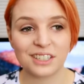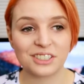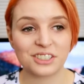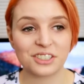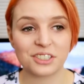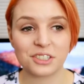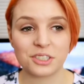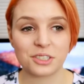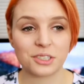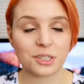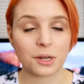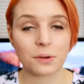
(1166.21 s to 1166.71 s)

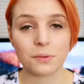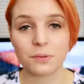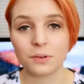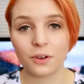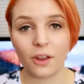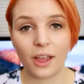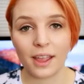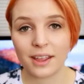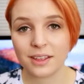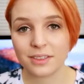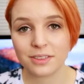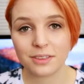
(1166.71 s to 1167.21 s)
Just don't
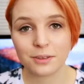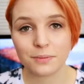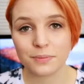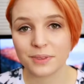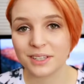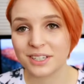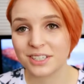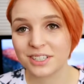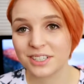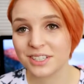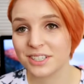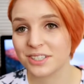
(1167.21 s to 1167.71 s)
like them.
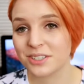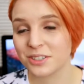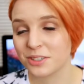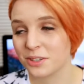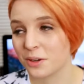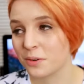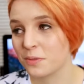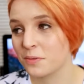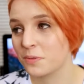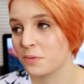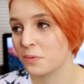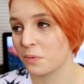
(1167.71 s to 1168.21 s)
They just
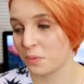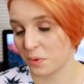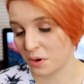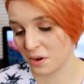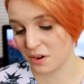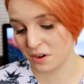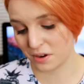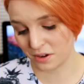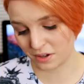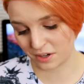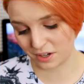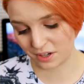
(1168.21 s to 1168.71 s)
don't
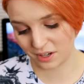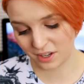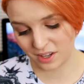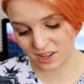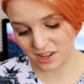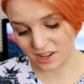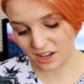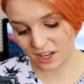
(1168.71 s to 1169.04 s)
work.